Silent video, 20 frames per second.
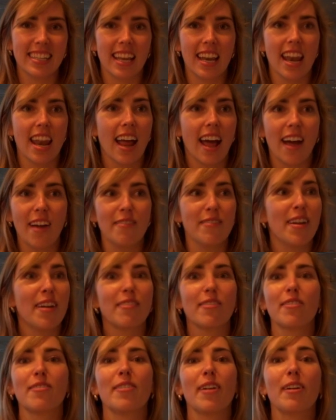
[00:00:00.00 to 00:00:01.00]
and I've
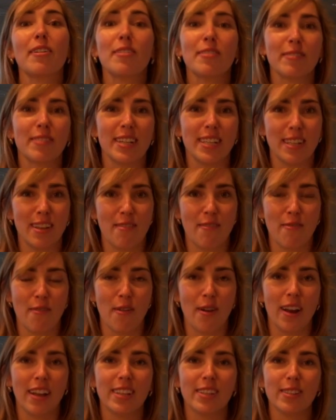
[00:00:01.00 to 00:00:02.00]
never found a reason
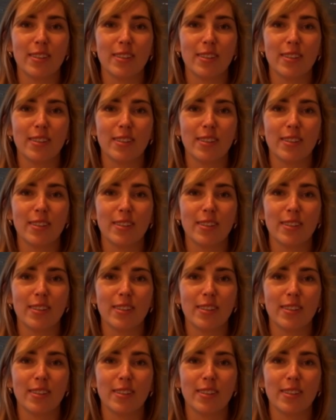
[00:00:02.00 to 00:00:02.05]
for it.